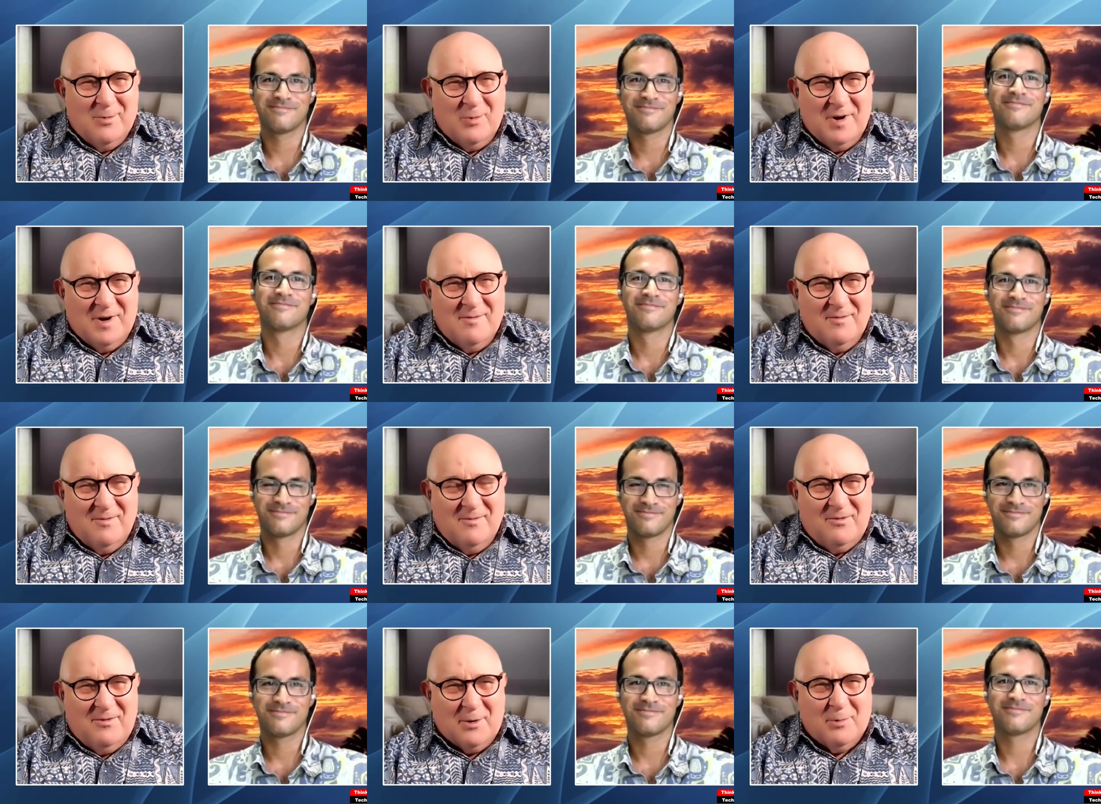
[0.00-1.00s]
Speaker 1: We can
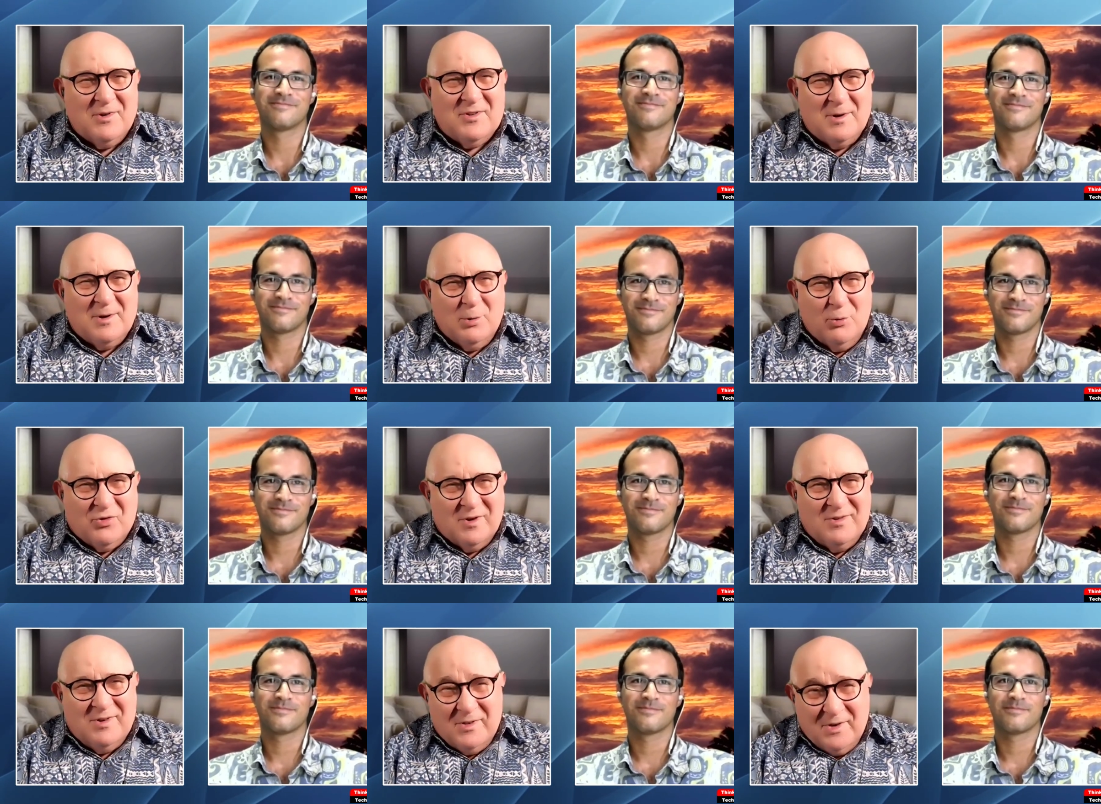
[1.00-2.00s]
figure a
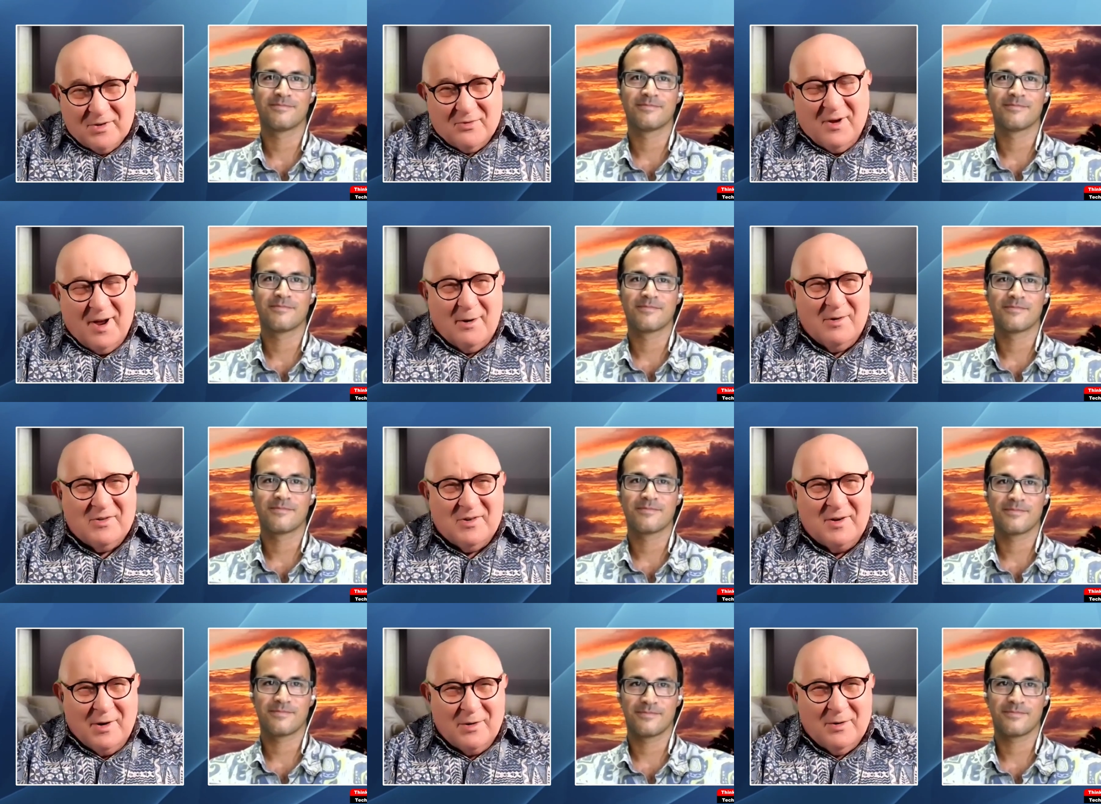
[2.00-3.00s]
solution to this virus
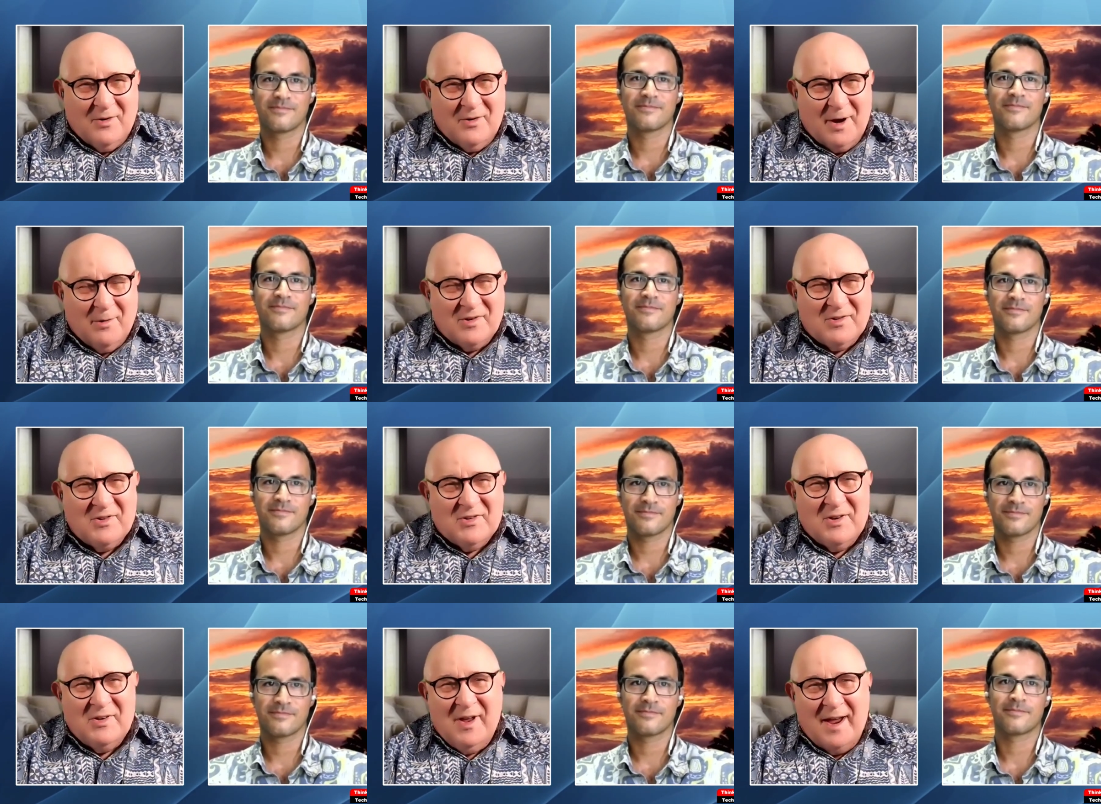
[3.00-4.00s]
and other
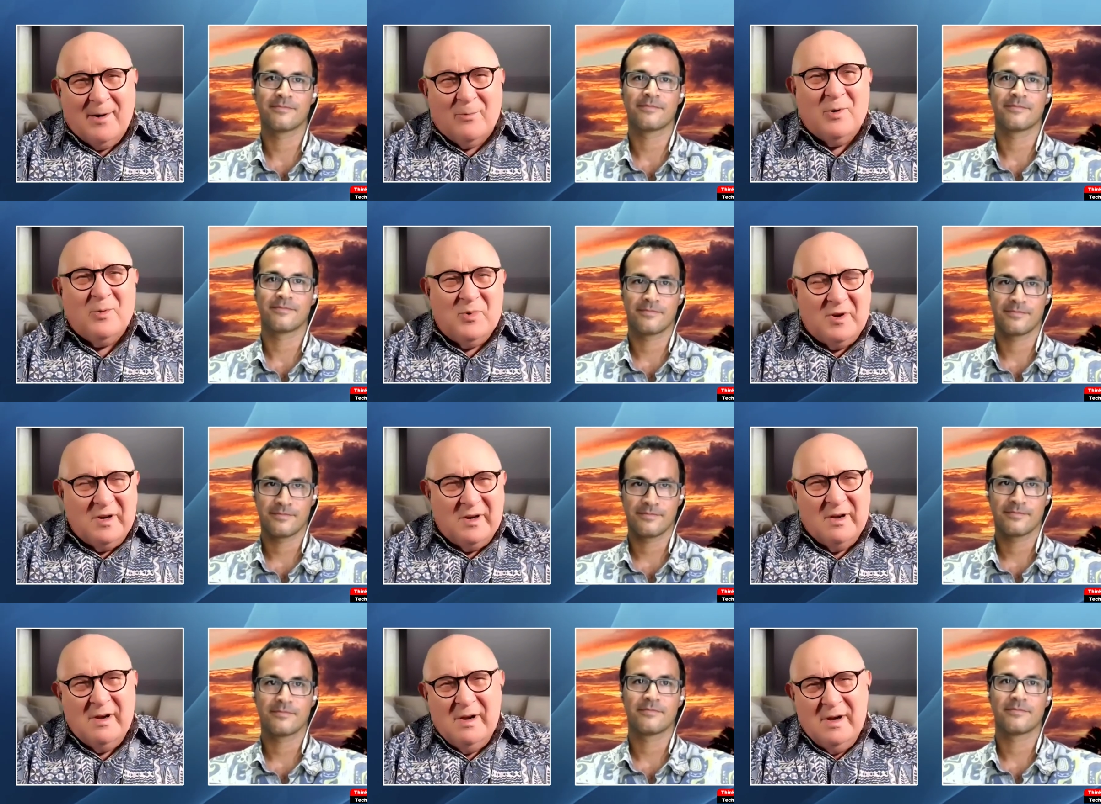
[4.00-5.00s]
viruses, and that will be
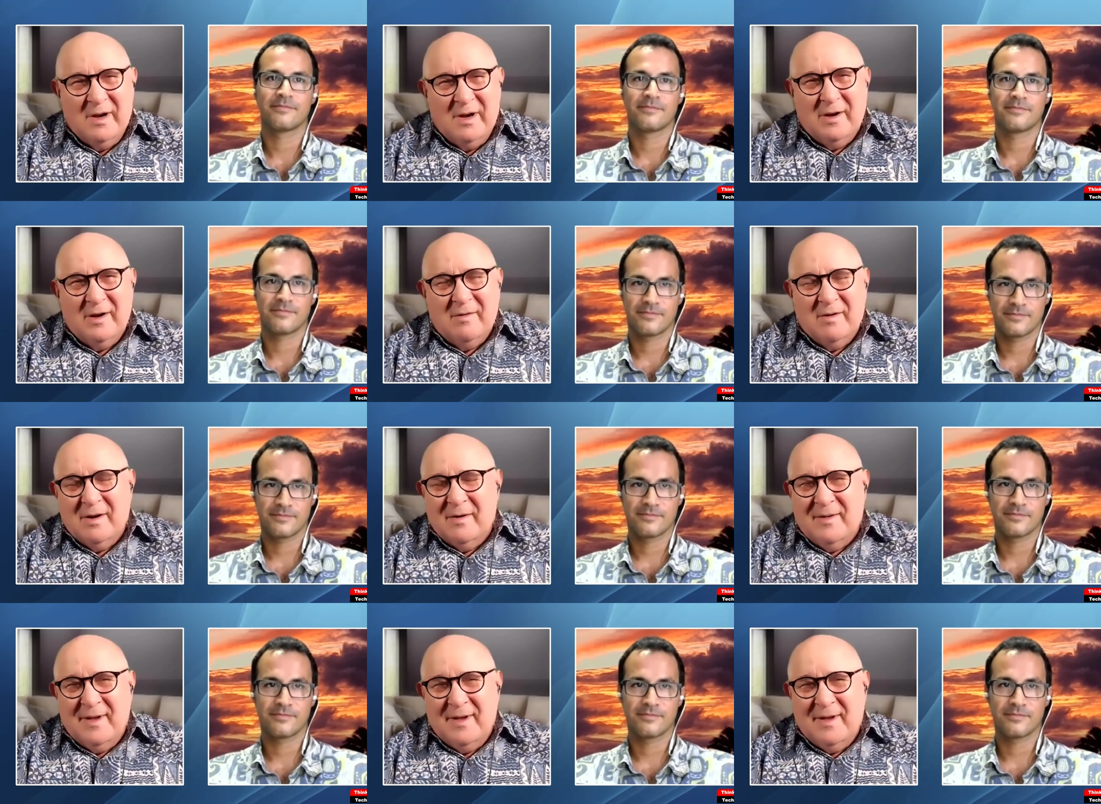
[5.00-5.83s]
a